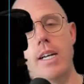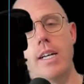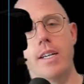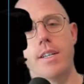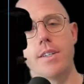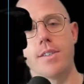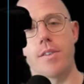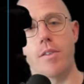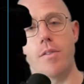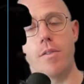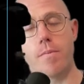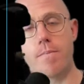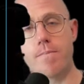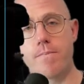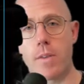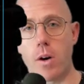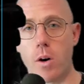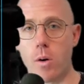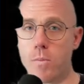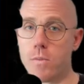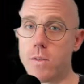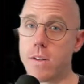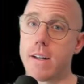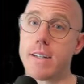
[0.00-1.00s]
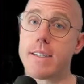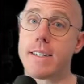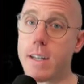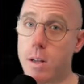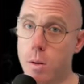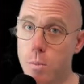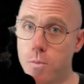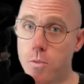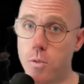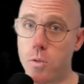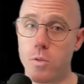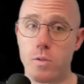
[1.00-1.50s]
So hopefully that's
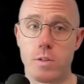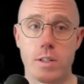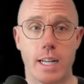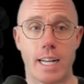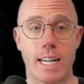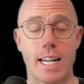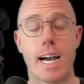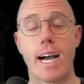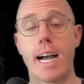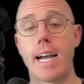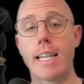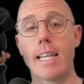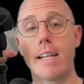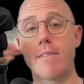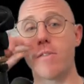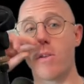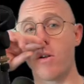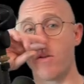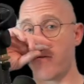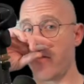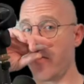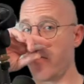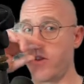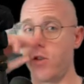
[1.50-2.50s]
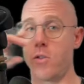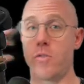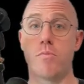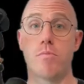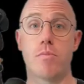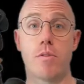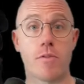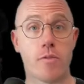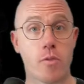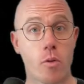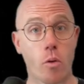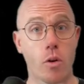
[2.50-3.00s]
helpful to get a high-level overview
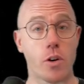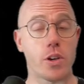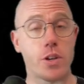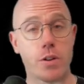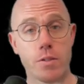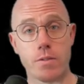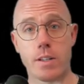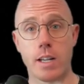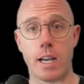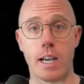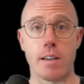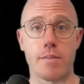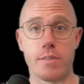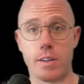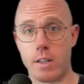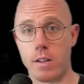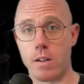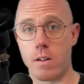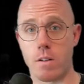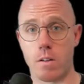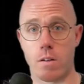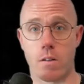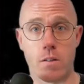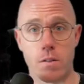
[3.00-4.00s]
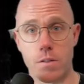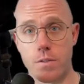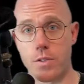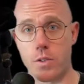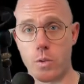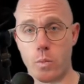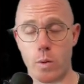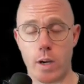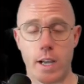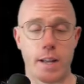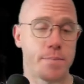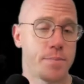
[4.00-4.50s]
before you dive in all the
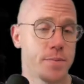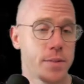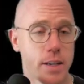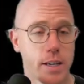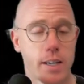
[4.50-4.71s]
way.